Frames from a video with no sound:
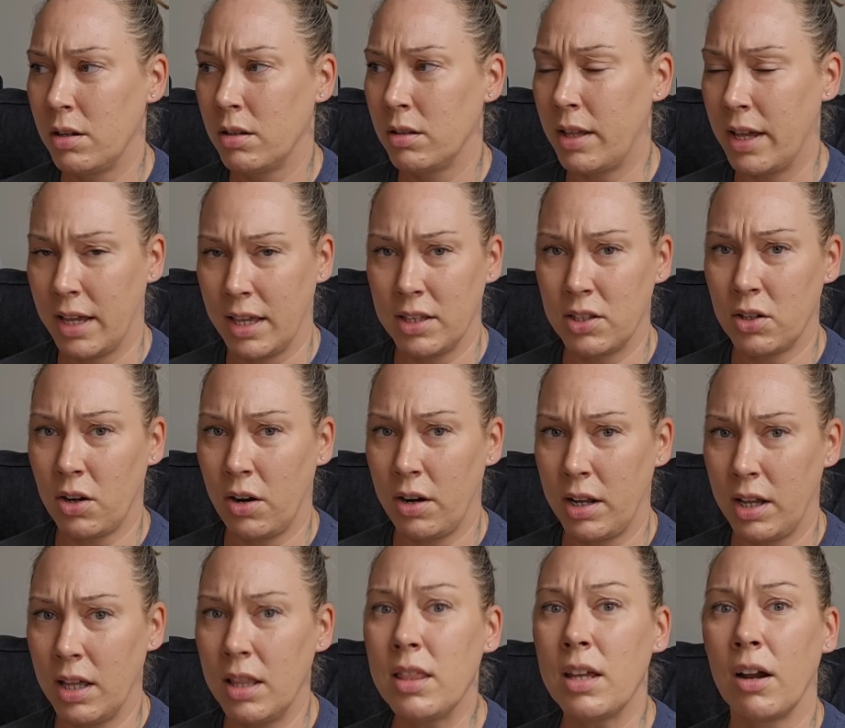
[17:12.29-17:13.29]
Like it's
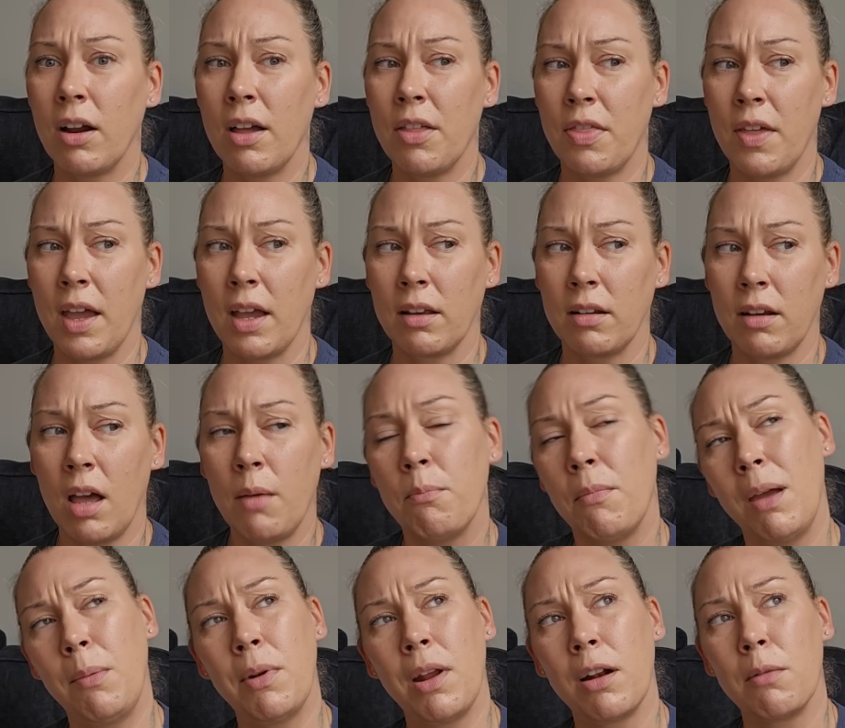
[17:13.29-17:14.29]
already in there, I think. Not
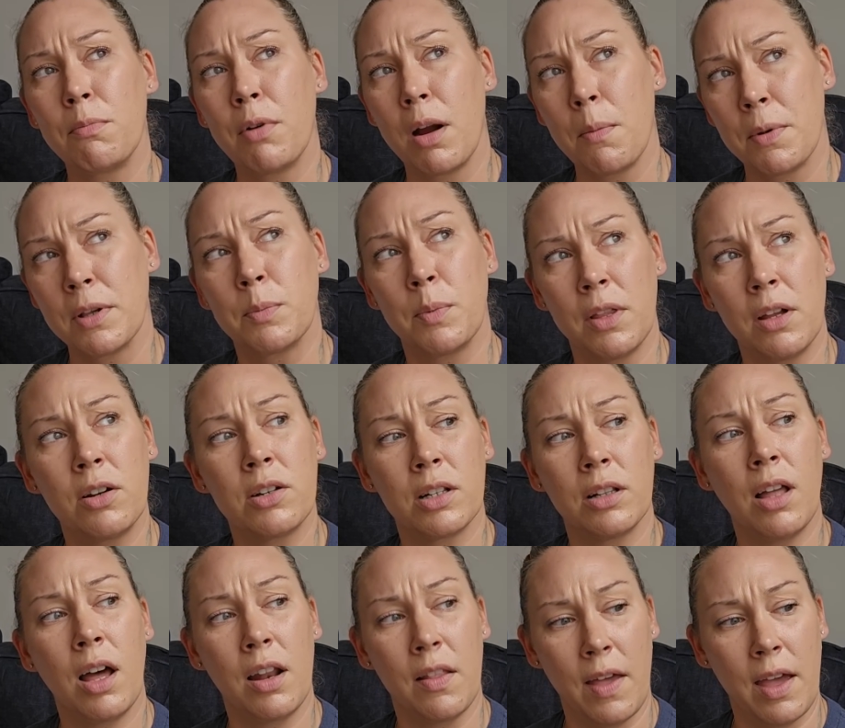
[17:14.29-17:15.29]
maybe not on purpose, but there's a
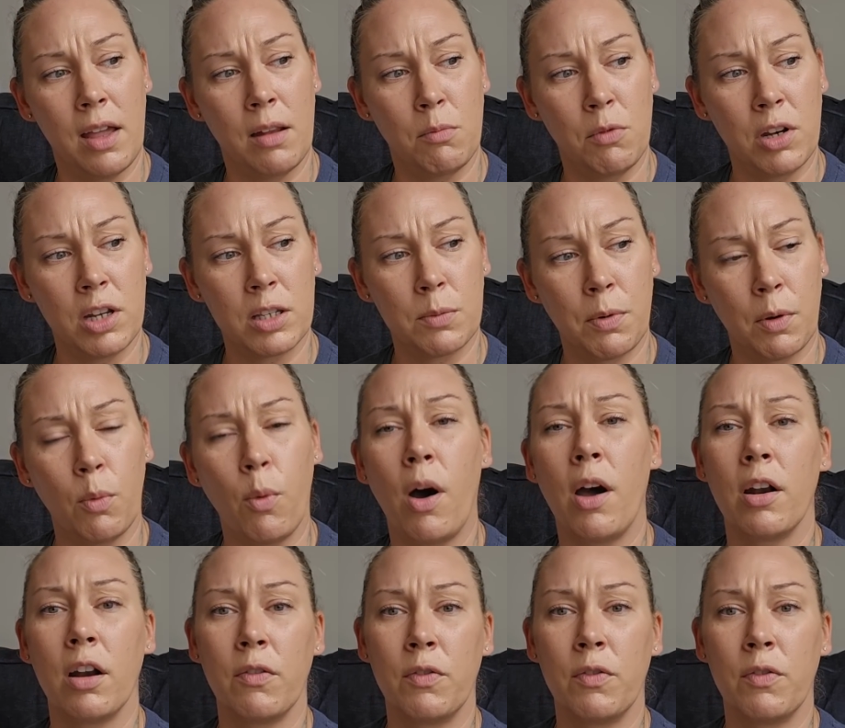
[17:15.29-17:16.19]
lot of that in municipal water.